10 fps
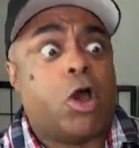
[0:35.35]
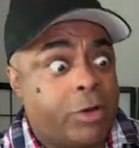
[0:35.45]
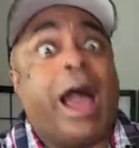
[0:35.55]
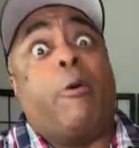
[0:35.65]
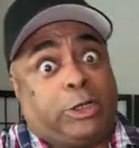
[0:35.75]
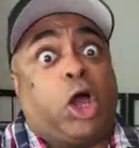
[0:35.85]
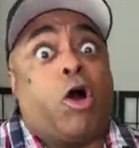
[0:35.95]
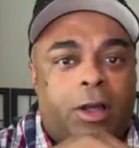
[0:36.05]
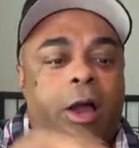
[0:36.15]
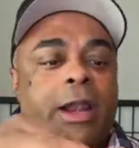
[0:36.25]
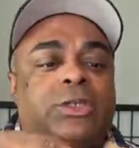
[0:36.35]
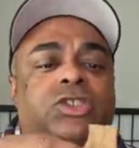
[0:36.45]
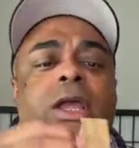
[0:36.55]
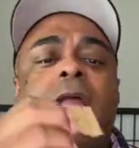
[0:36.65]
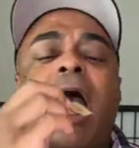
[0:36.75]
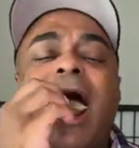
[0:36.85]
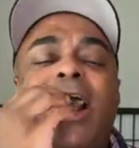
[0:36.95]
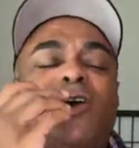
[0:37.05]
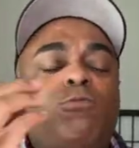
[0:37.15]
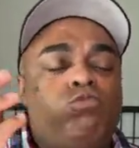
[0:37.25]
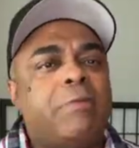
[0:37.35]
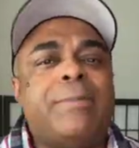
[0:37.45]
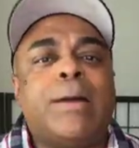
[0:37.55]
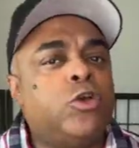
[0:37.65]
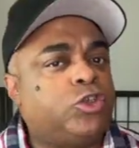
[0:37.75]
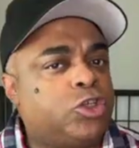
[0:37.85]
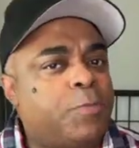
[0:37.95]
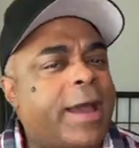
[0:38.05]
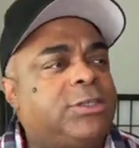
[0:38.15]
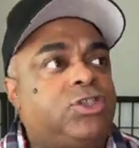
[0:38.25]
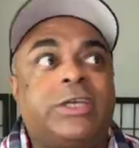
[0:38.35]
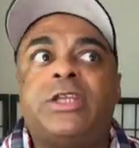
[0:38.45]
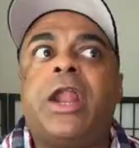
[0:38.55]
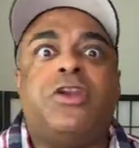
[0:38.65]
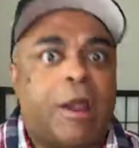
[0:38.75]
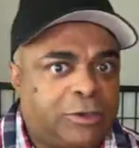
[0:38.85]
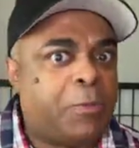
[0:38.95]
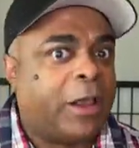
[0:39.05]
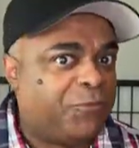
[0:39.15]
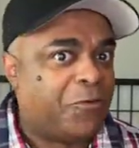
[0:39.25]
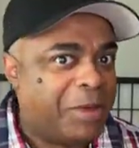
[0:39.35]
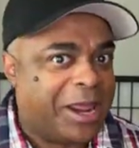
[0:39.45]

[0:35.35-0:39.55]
Now we're talking. All right, let's see. Maybe I'm used to spice. It's not enough spice for me.